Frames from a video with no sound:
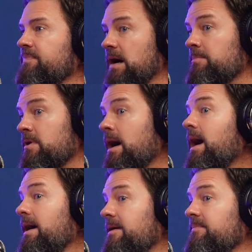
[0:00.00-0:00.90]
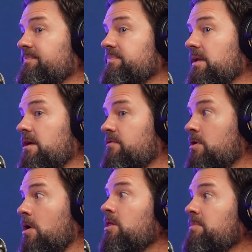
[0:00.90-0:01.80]
I'm your guy. If you're
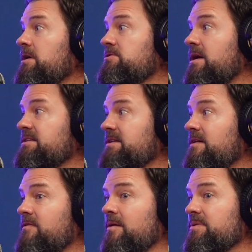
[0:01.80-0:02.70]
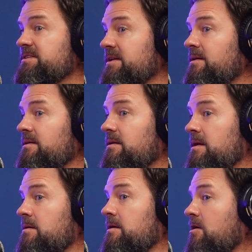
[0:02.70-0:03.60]
calling me to try to save 10% and
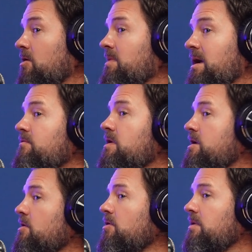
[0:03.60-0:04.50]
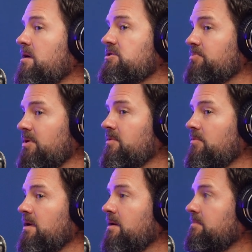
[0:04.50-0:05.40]
you're going to call me every year because your premium
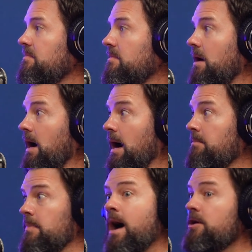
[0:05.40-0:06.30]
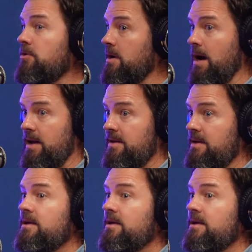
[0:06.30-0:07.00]
went up, I'm not your guy.